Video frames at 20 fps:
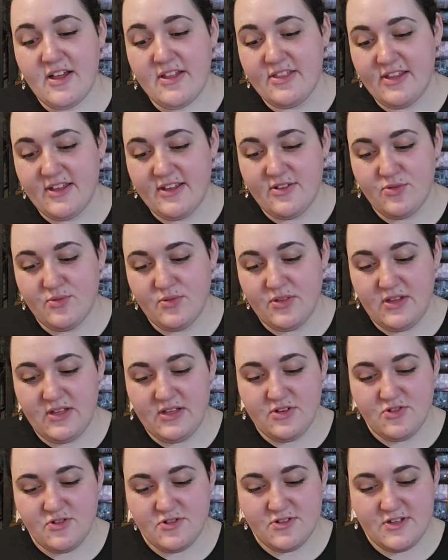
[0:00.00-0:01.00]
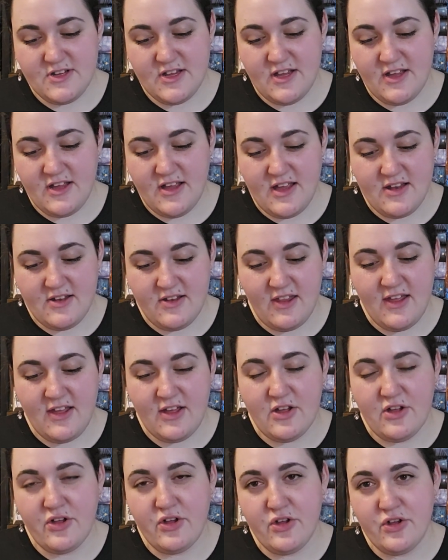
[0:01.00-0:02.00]
I think is really interesting and
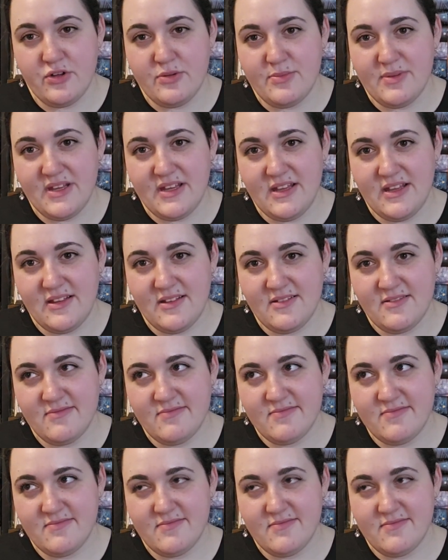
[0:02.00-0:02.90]
like could be